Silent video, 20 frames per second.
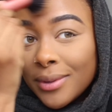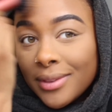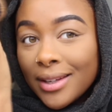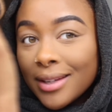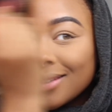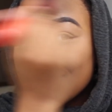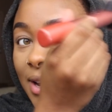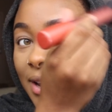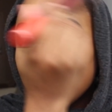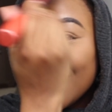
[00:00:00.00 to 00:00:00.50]
with
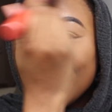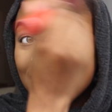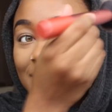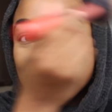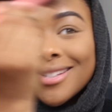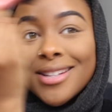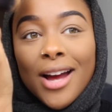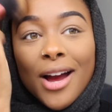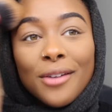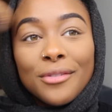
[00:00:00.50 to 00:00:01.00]
anxiety
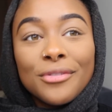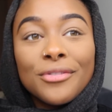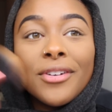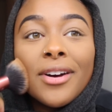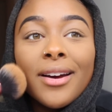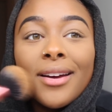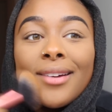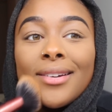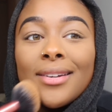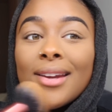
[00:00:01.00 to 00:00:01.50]
is not
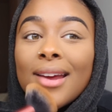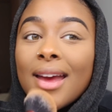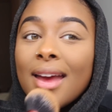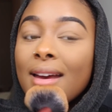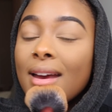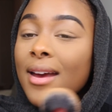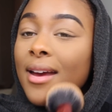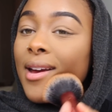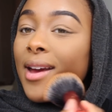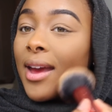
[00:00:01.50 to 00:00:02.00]
fun.
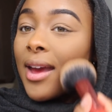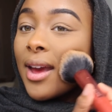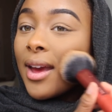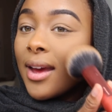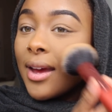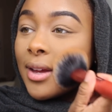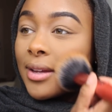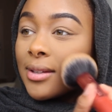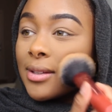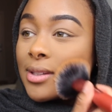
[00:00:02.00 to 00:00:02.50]

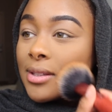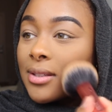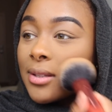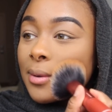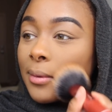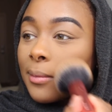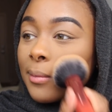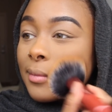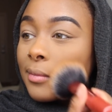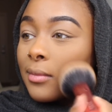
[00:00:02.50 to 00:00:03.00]
And
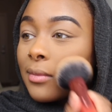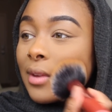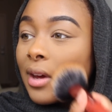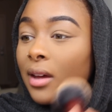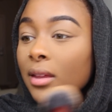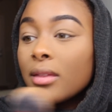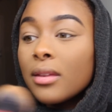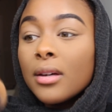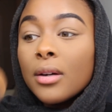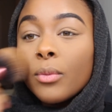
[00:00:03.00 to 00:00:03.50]

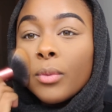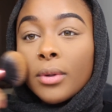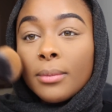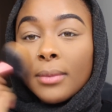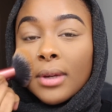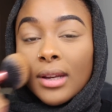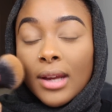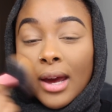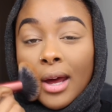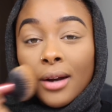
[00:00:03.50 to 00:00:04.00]
I think when
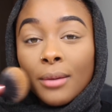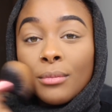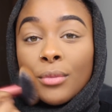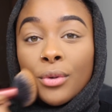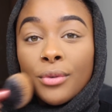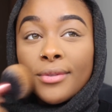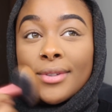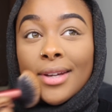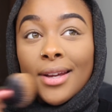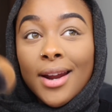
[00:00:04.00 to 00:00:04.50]
me and Adam
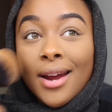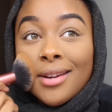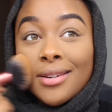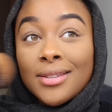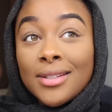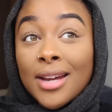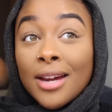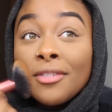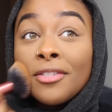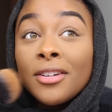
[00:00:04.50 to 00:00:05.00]
moved in, I
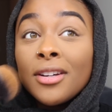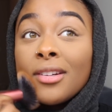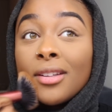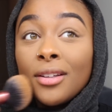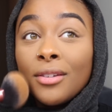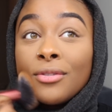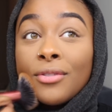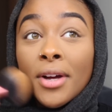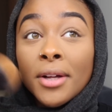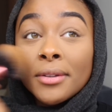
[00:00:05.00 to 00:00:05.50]

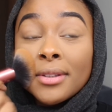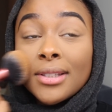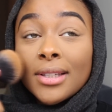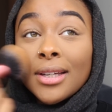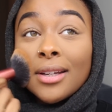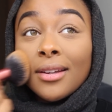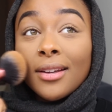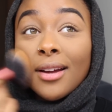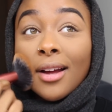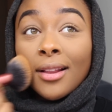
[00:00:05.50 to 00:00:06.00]
definitely felt
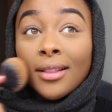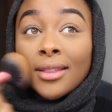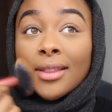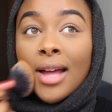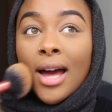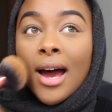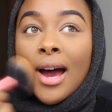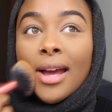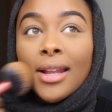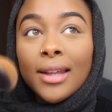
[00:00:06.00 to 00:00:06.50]
it a
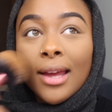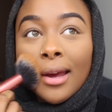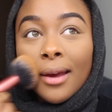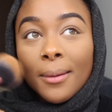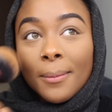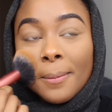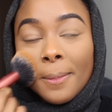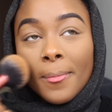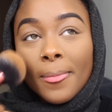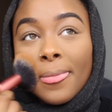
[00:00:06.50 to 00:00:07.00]
lot.
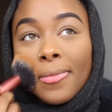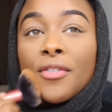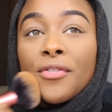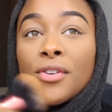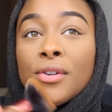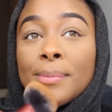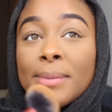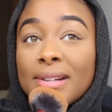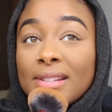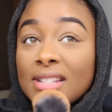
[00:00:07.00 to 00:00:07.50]
Like a
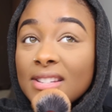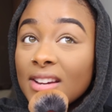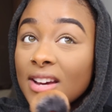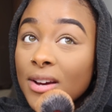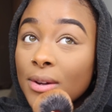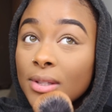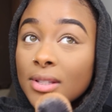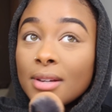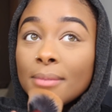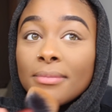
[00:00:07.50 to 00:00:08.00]
few months
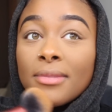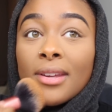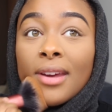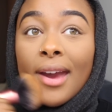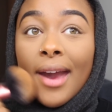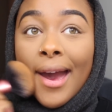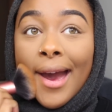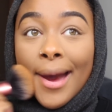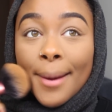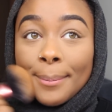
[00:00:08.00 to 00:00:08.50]
ago, something
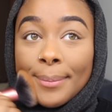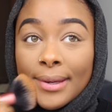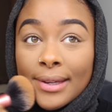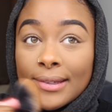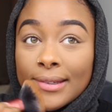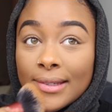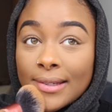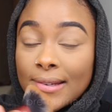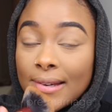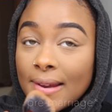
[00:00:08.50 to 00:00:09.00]

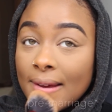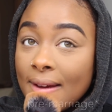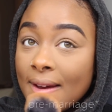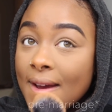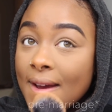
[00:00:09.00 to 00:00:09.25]
happened